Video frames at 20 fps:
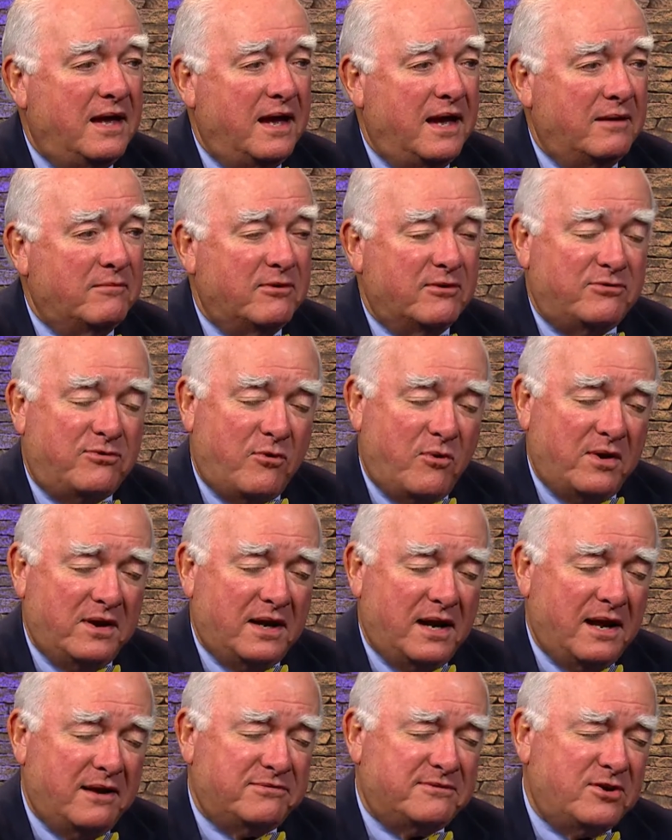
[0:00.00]
And before he
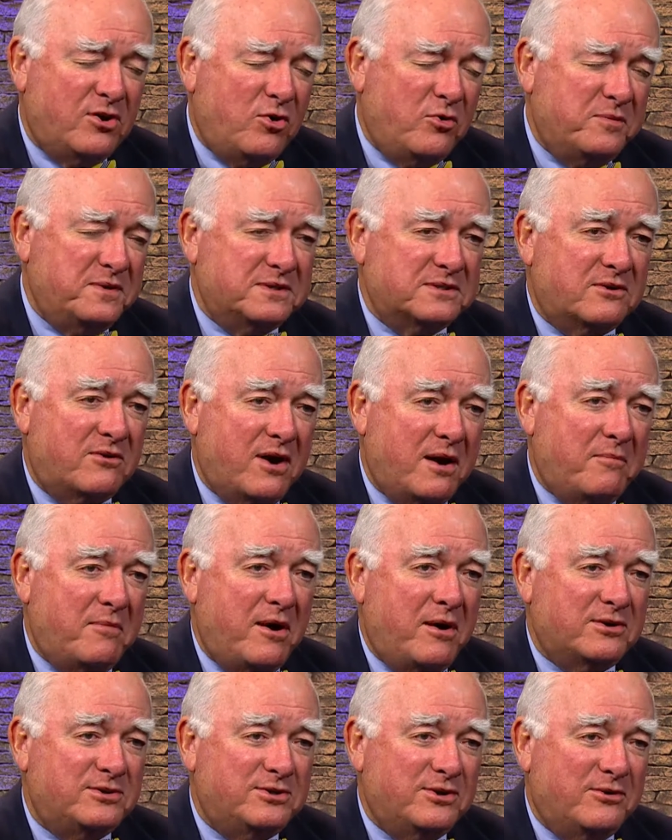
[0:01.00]
left home, his
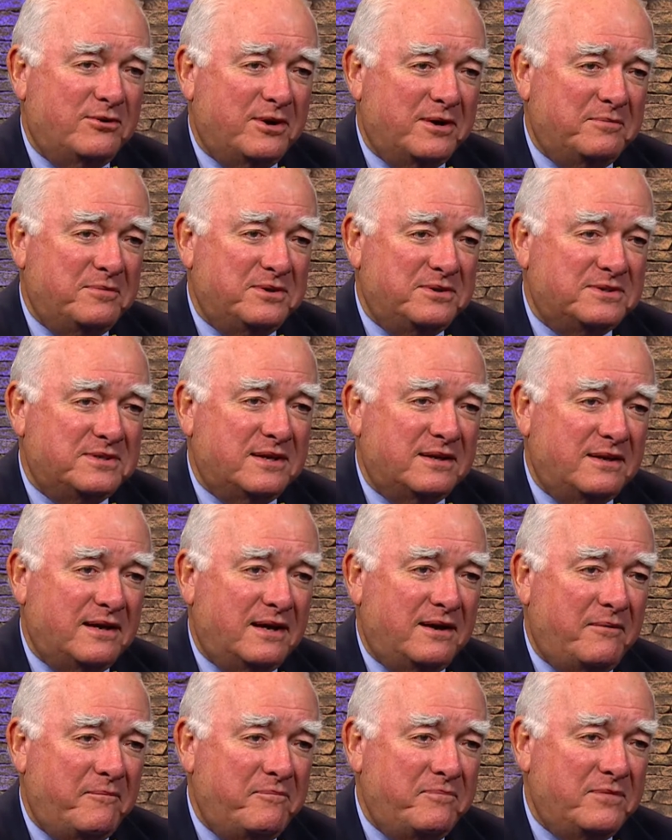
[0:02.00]
grandma told him, he said,
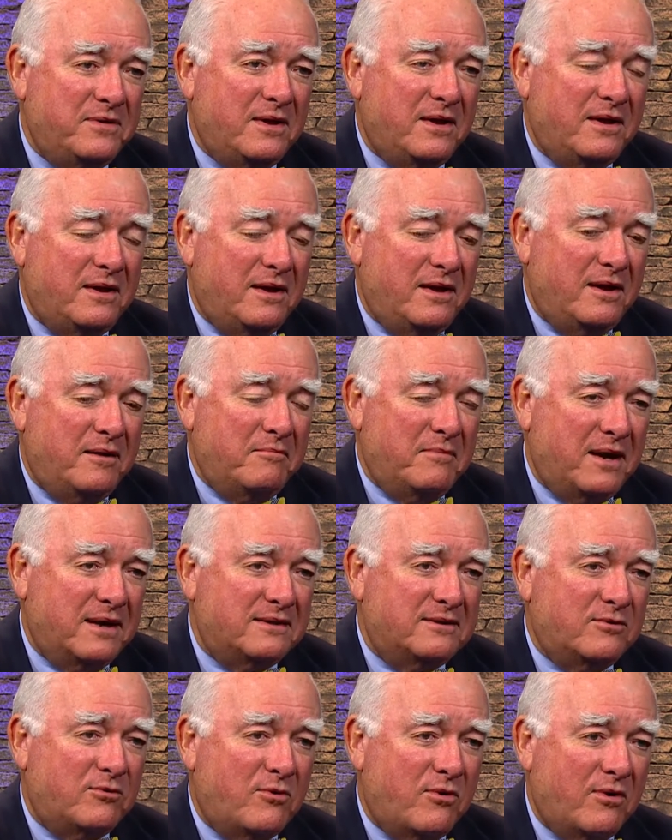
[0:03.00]
now, make
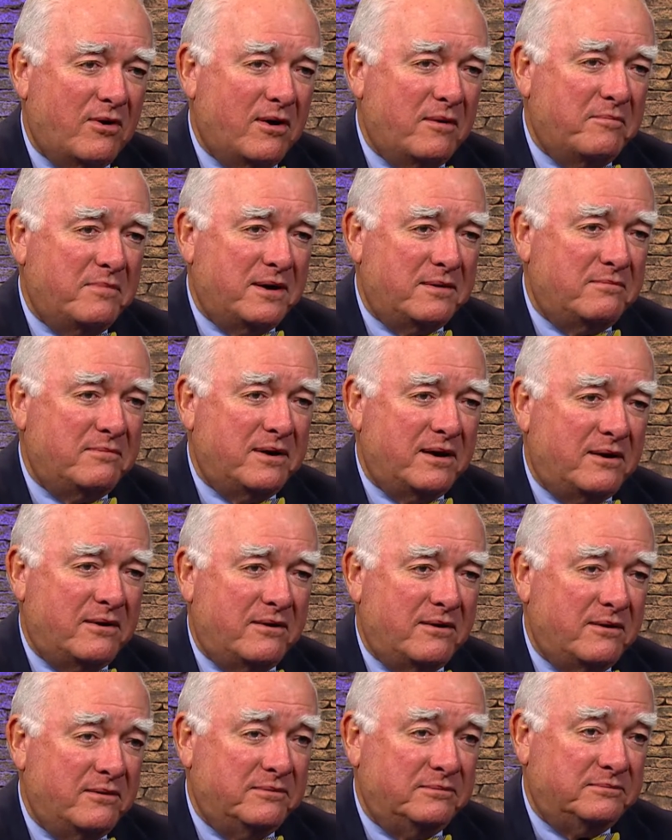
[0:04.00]
the world a bit
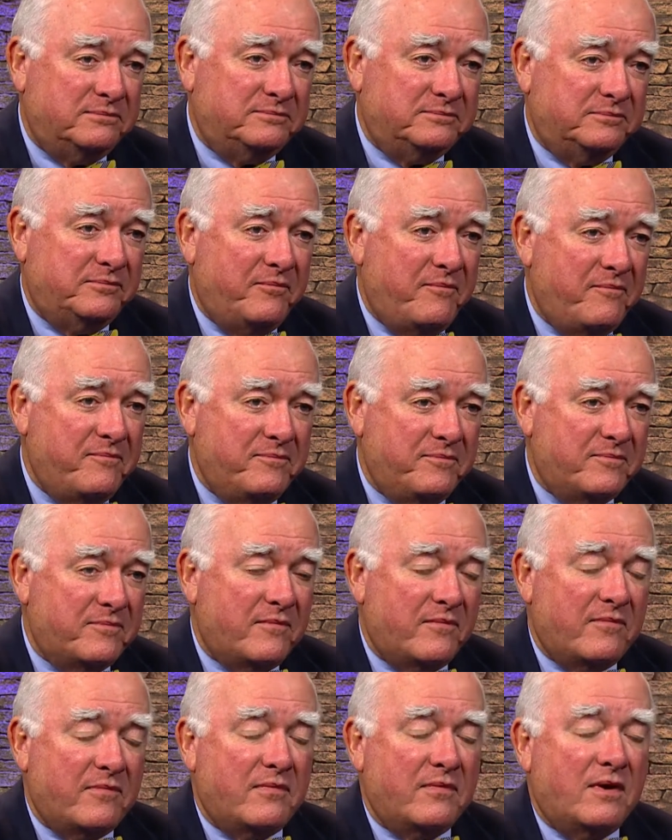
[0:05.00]
better
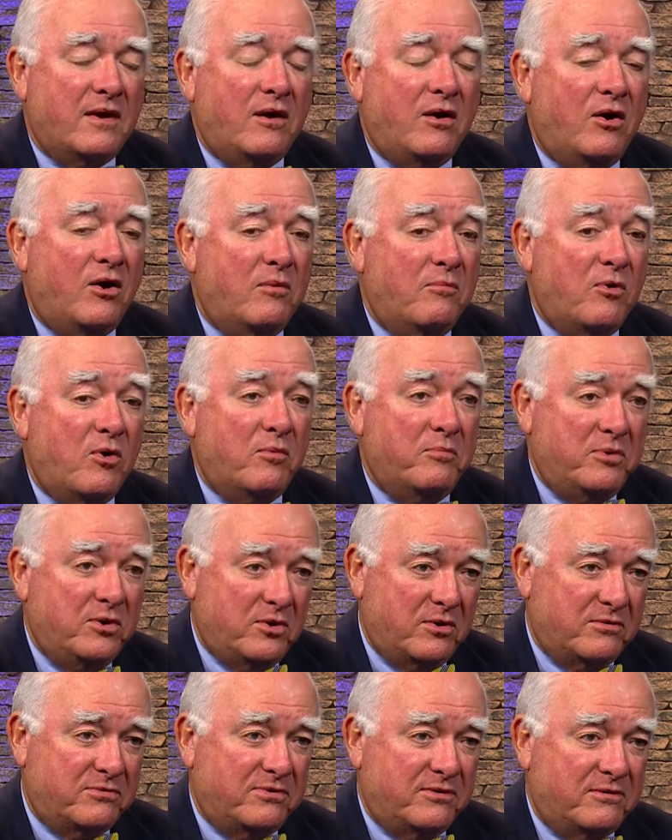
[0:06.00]
or more
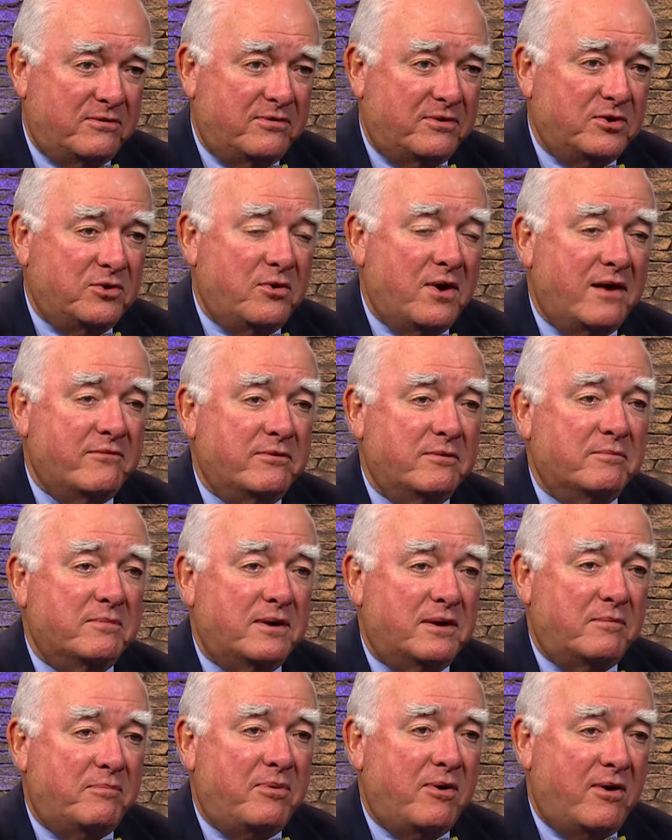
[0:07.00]
beautiful for you having
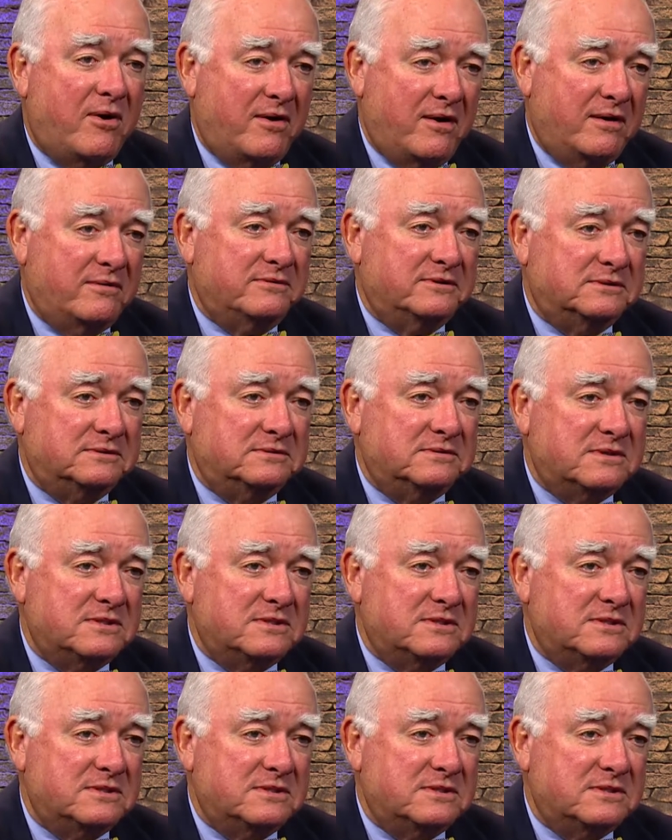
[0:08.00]
been a part of it.